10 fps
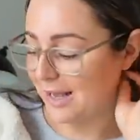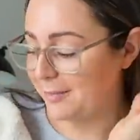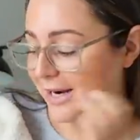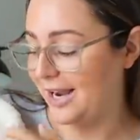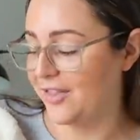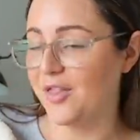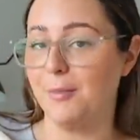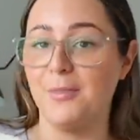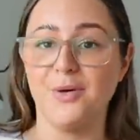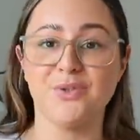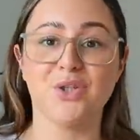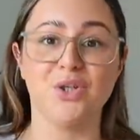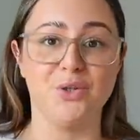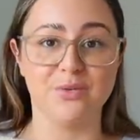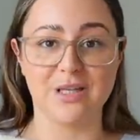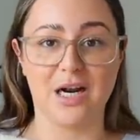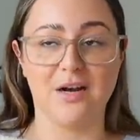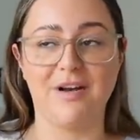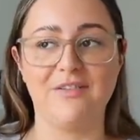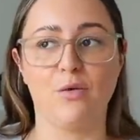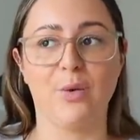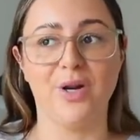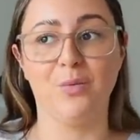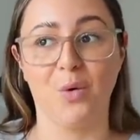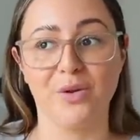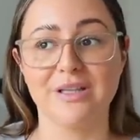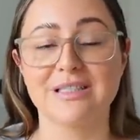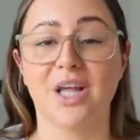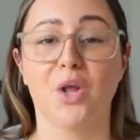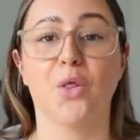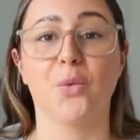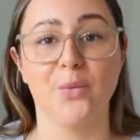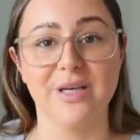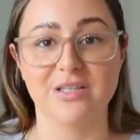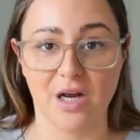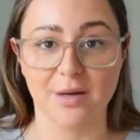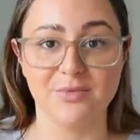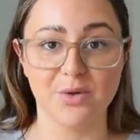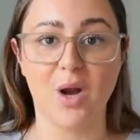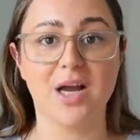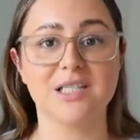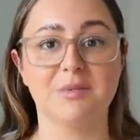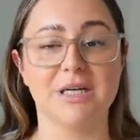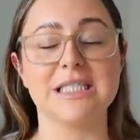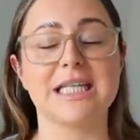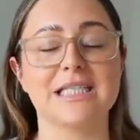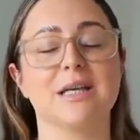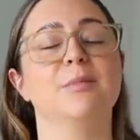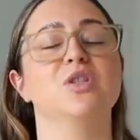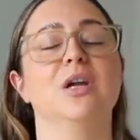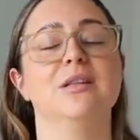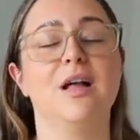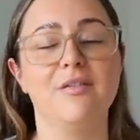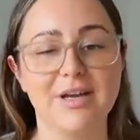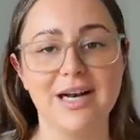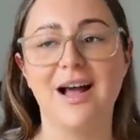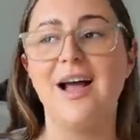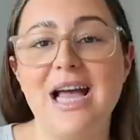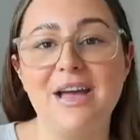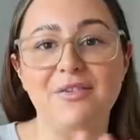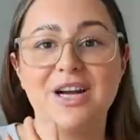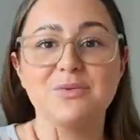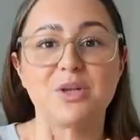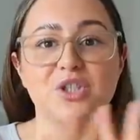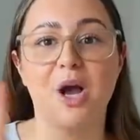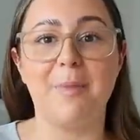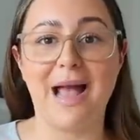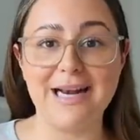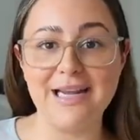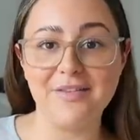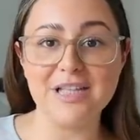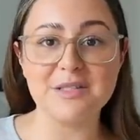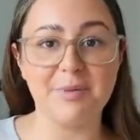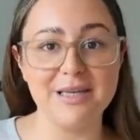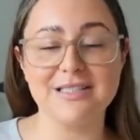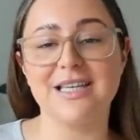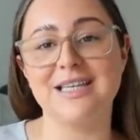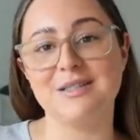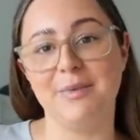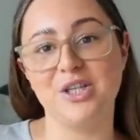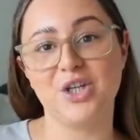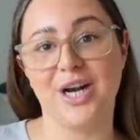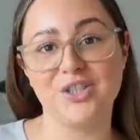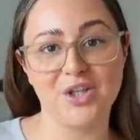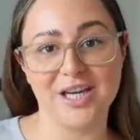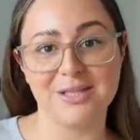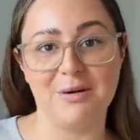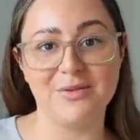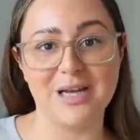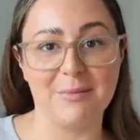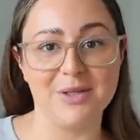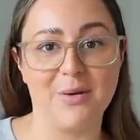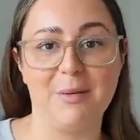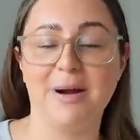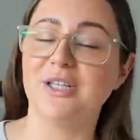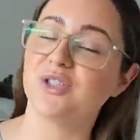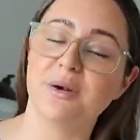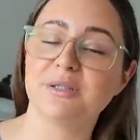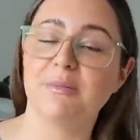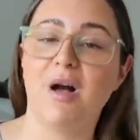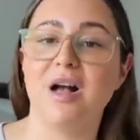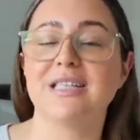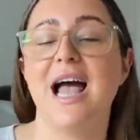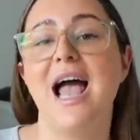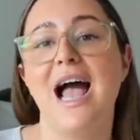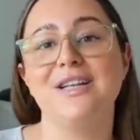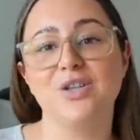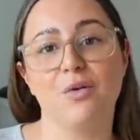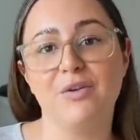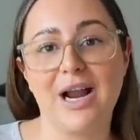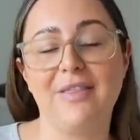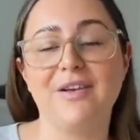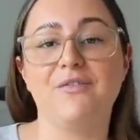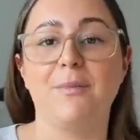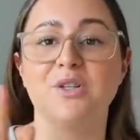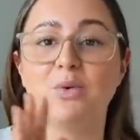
I'm gonna get the most use out of. I've already worn this like three times, you guys, because that's how much I love it. If you guys wanna shop any of these pieces, make sure you guys check them out down below in my description box. And don't forget that from the